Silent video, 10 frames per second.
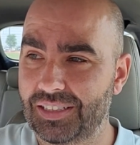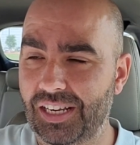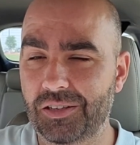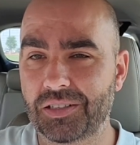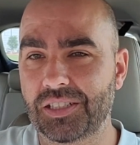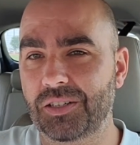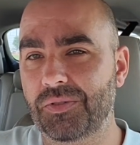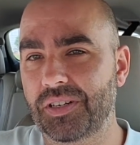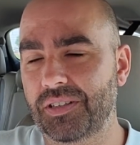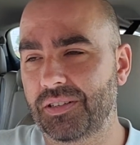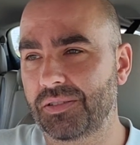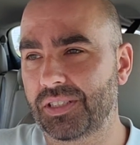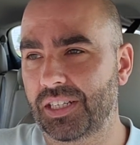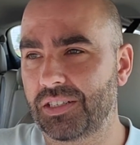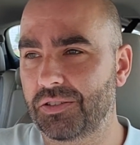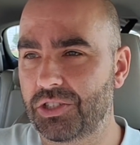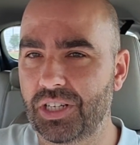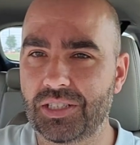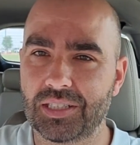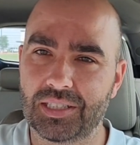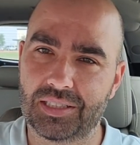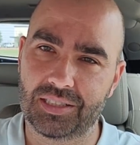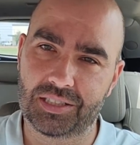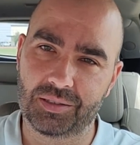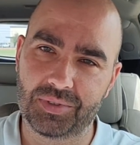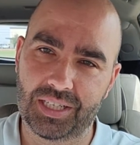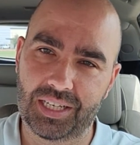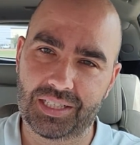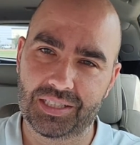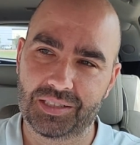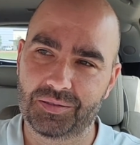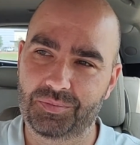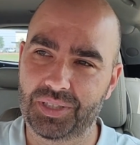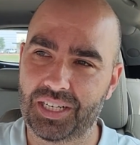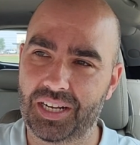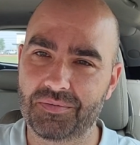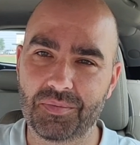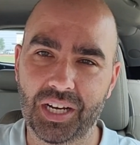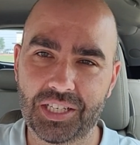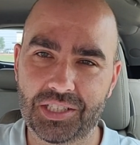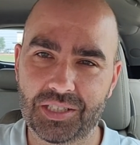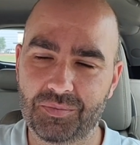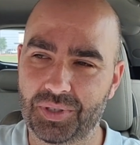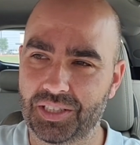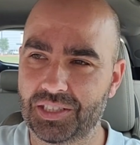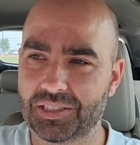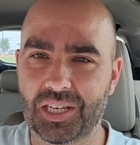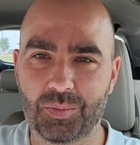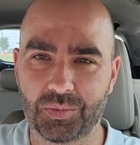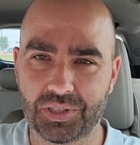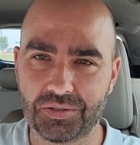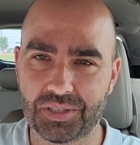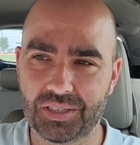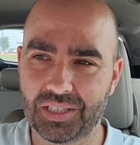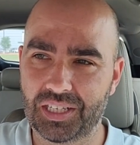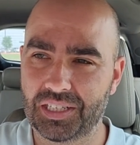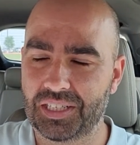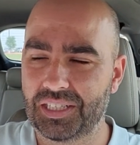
either it's like one of those like shades that lets in some light but not much, but they just keep them closed all day,